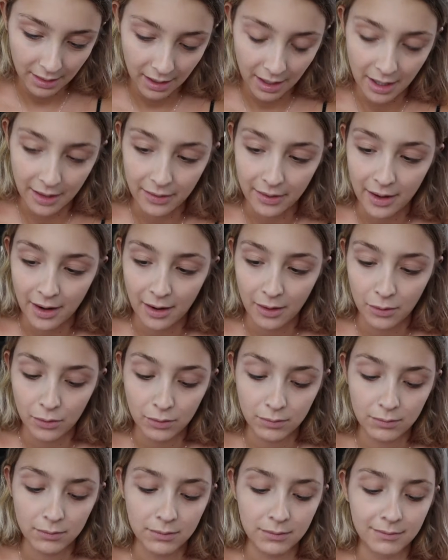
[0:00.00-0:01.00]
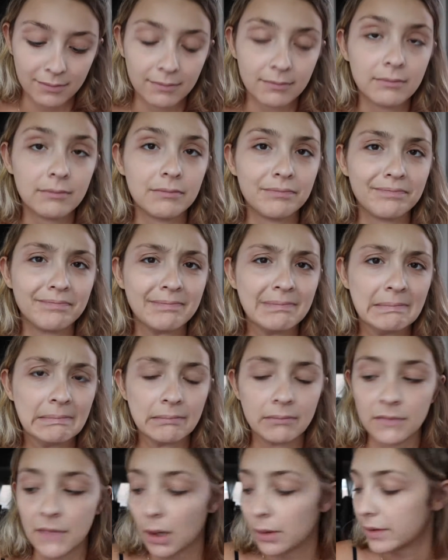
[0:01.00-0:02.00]
in there. Ooh,
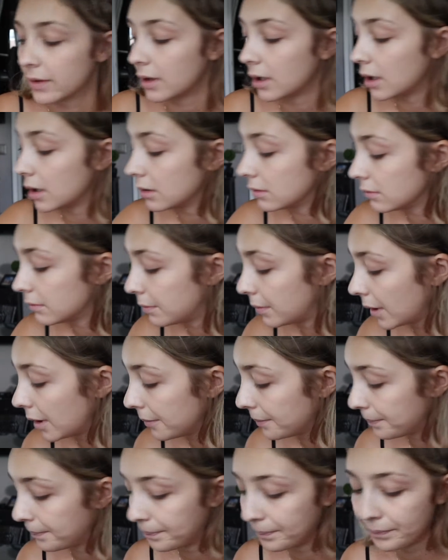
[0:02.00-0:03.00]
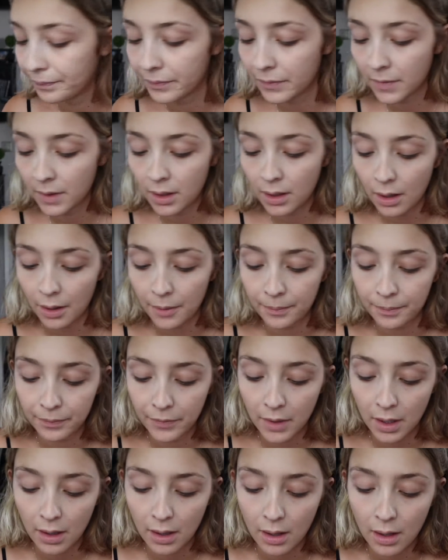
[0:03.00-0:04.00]
that was a lot, but yeah.
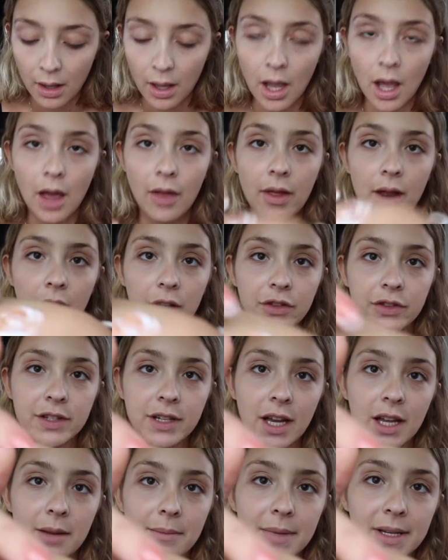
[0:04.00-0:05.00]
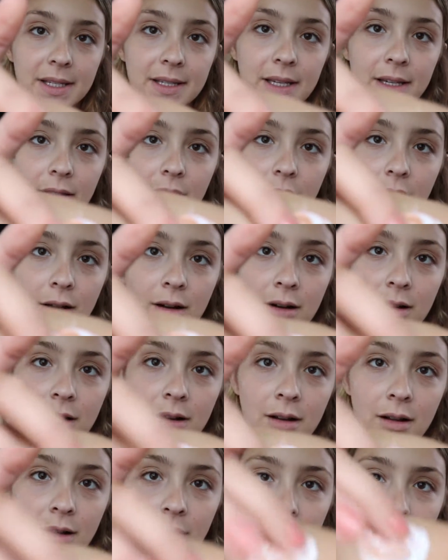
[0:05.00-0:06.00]
And then I just kind of mix it
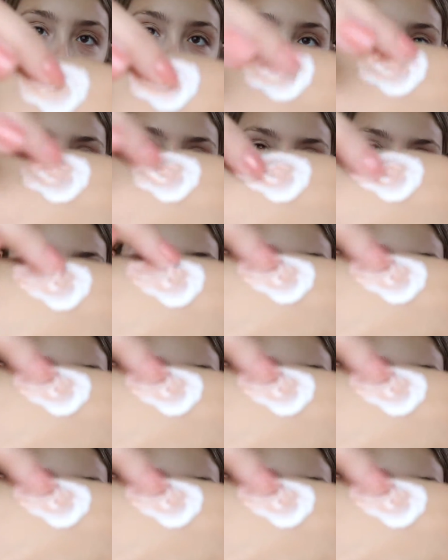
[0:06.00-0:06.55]
all